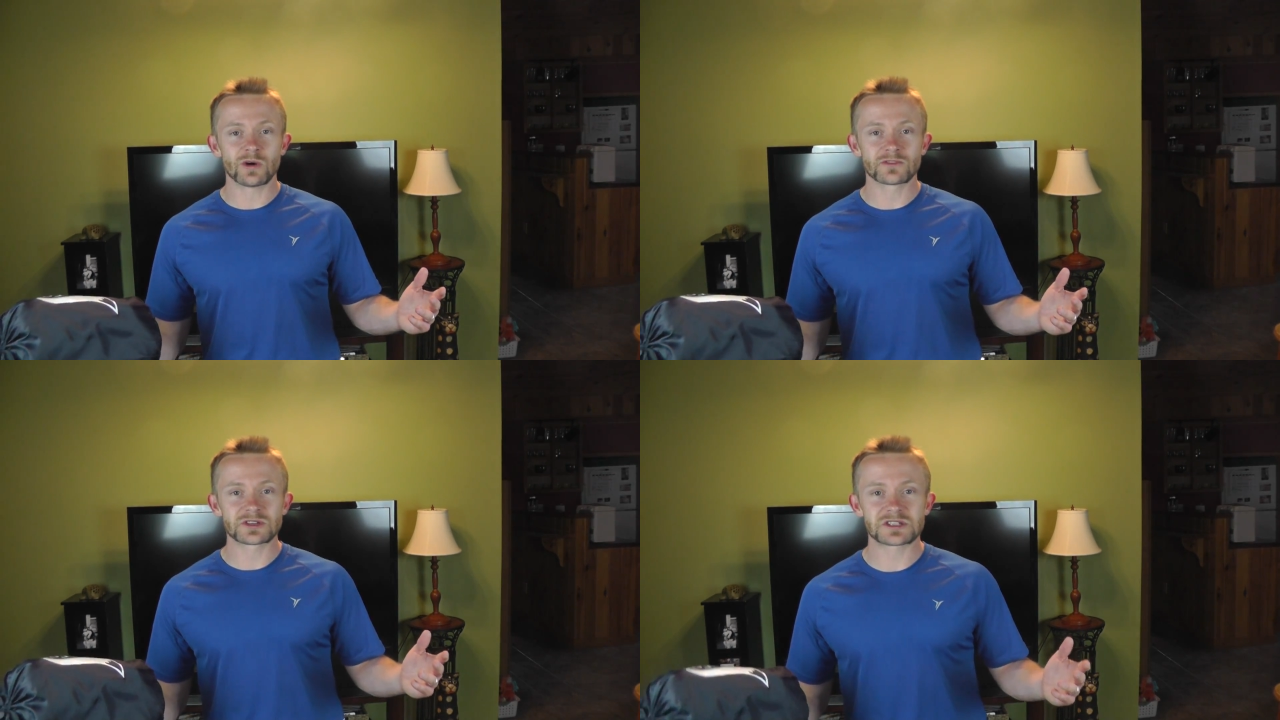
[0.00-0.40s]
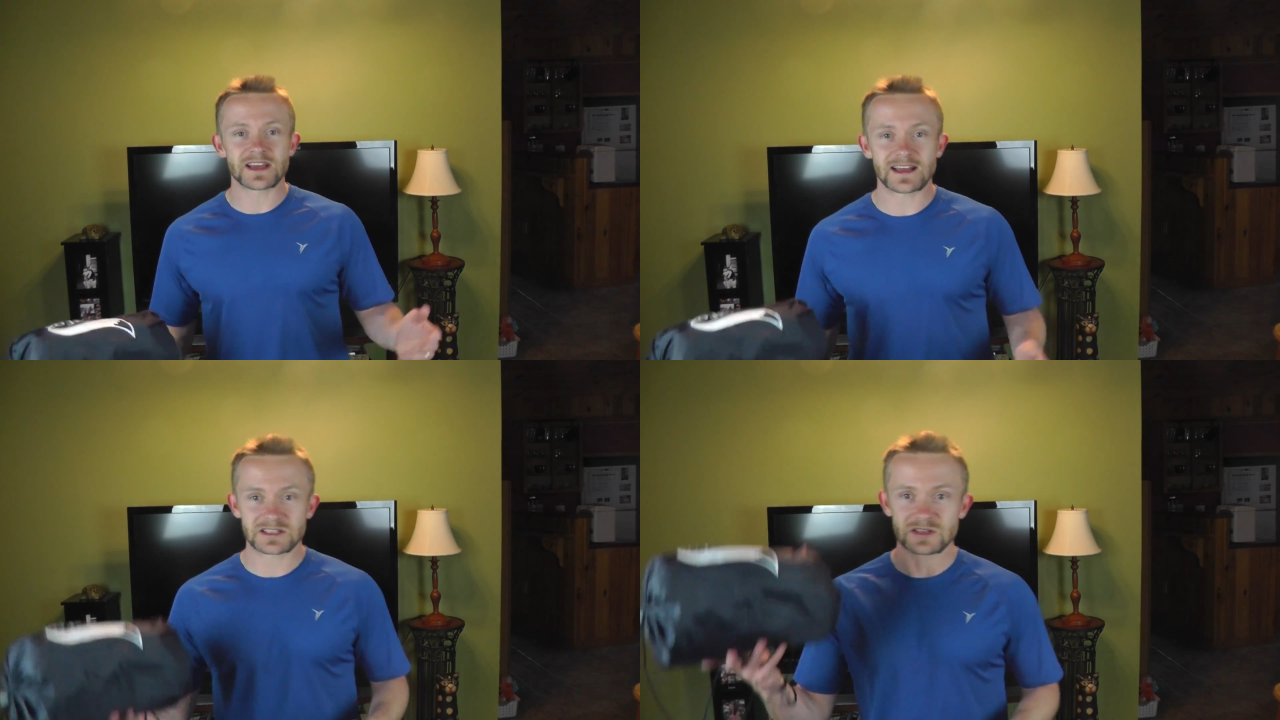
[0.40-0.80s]
over the
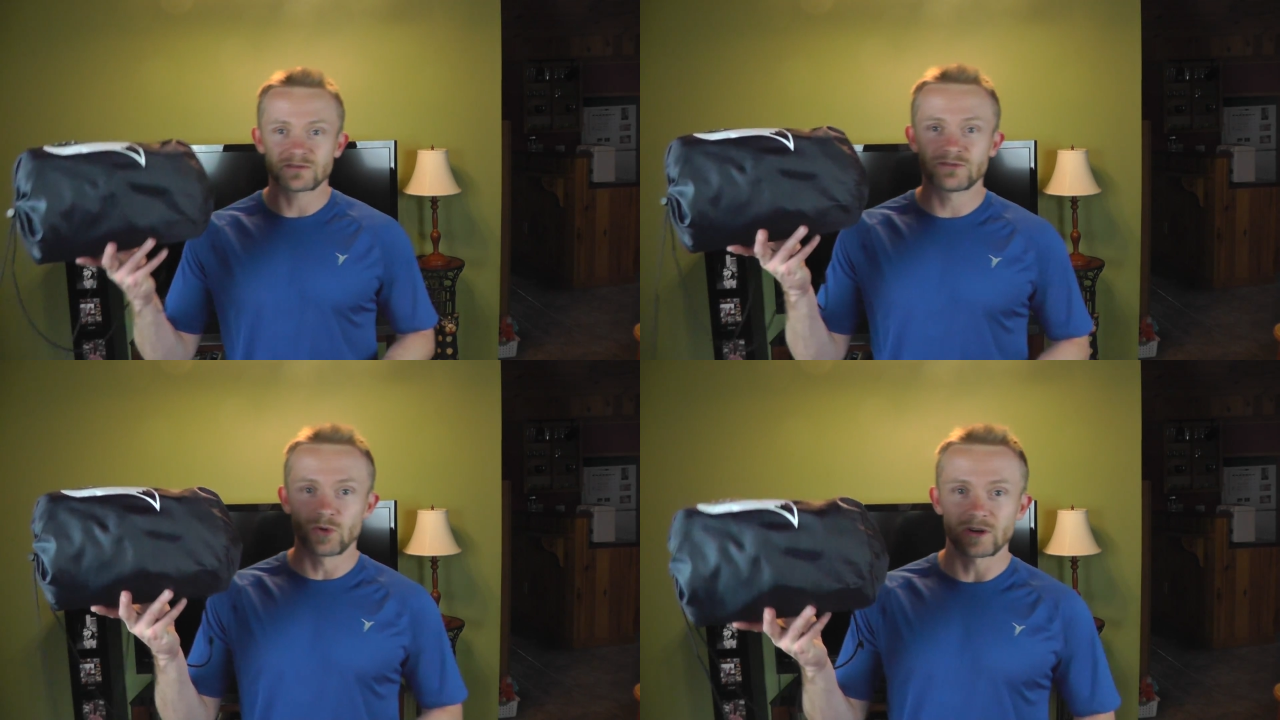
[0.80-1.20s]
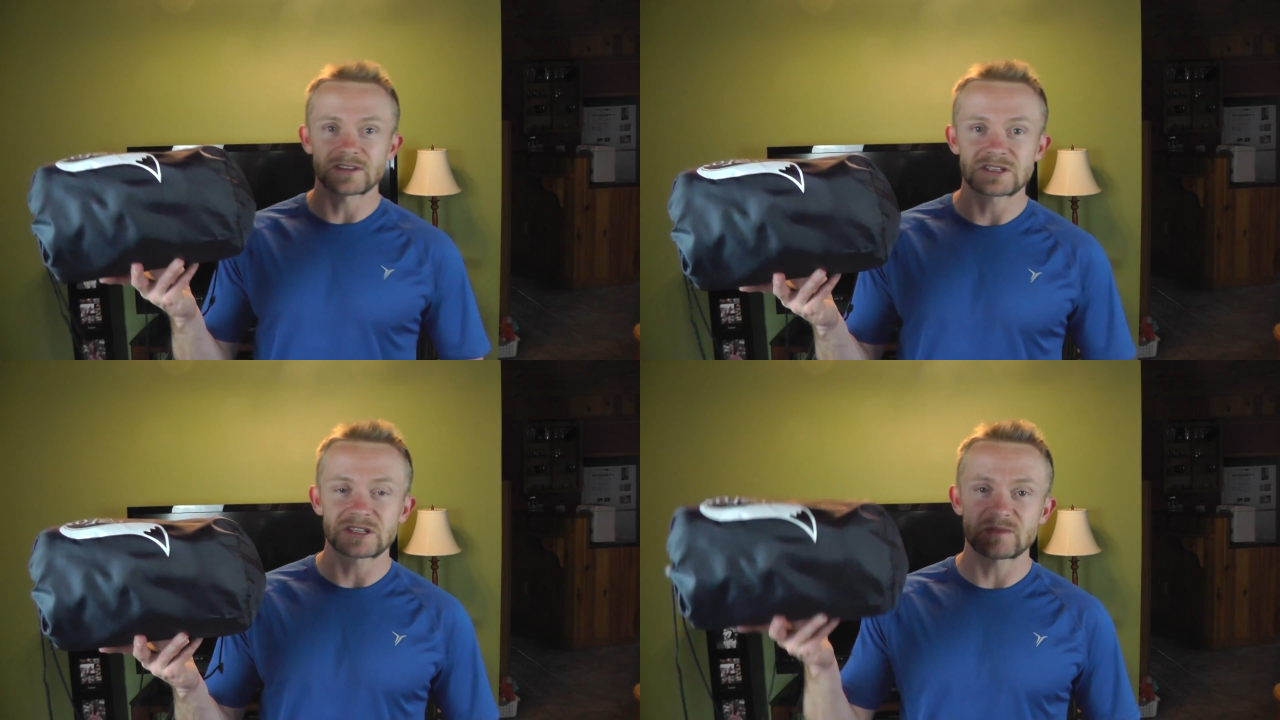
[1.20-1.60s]
stats for
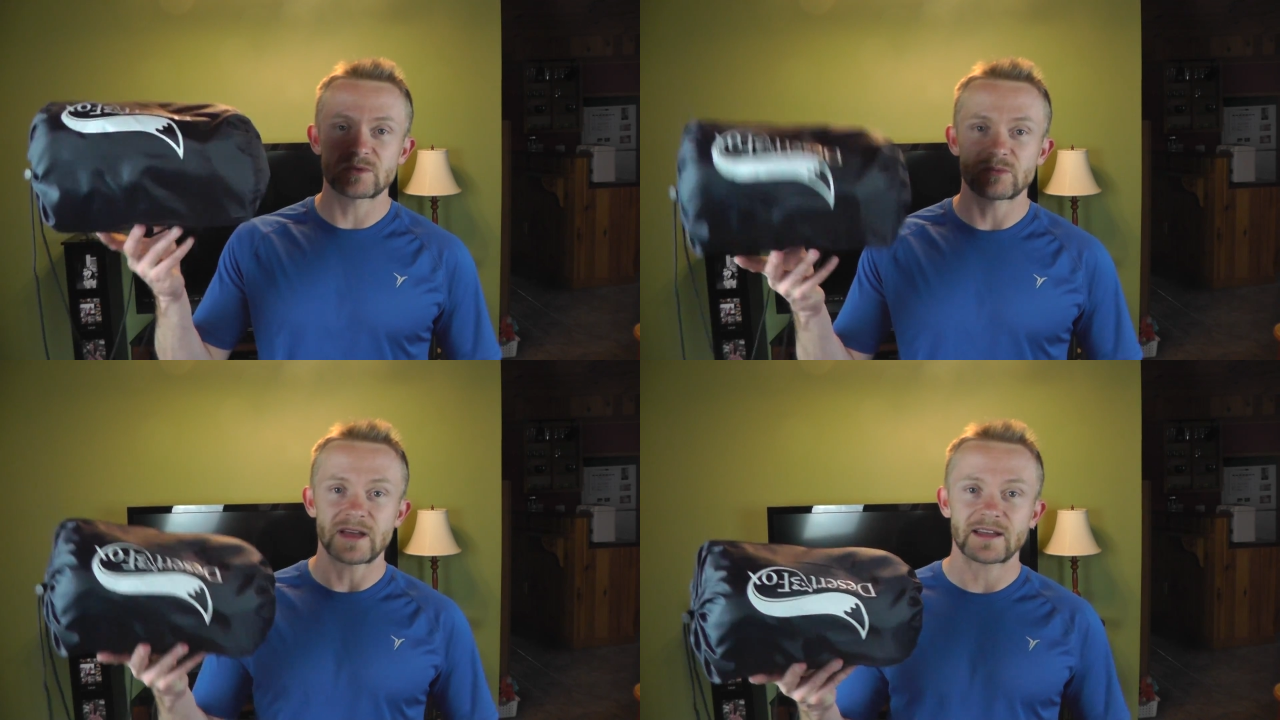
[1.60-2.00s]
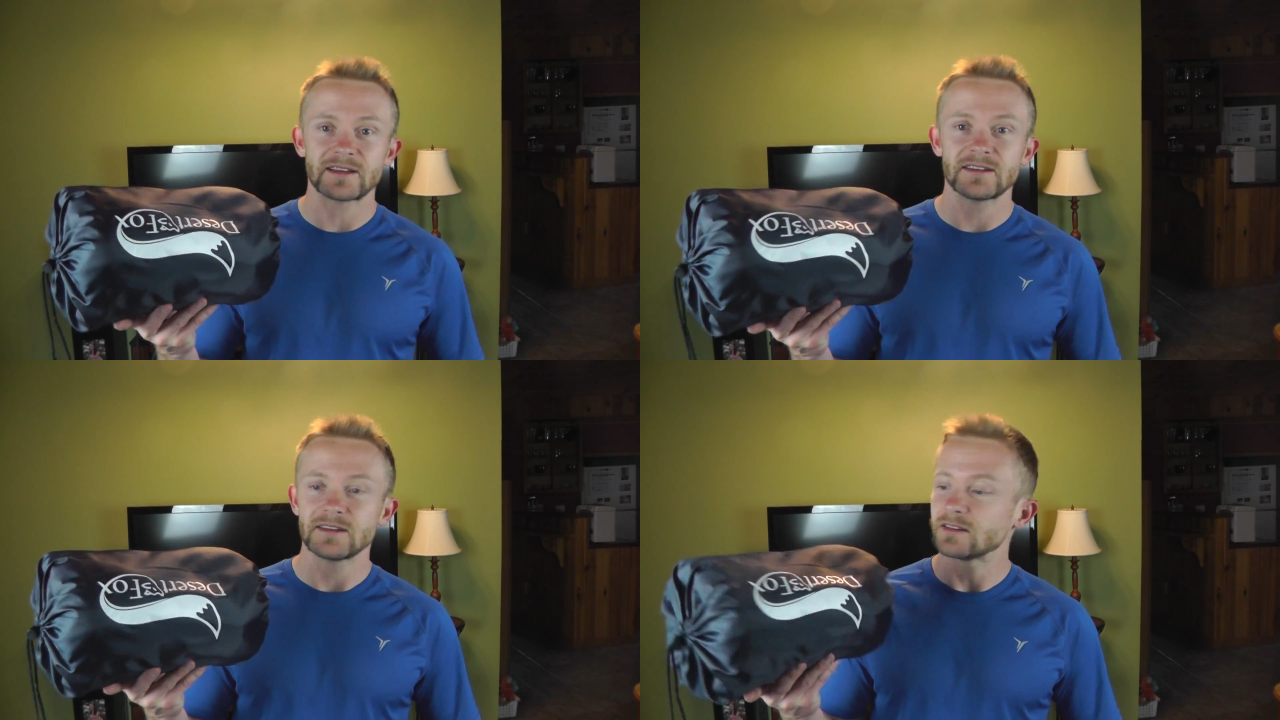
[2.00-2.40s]
this sleeping bag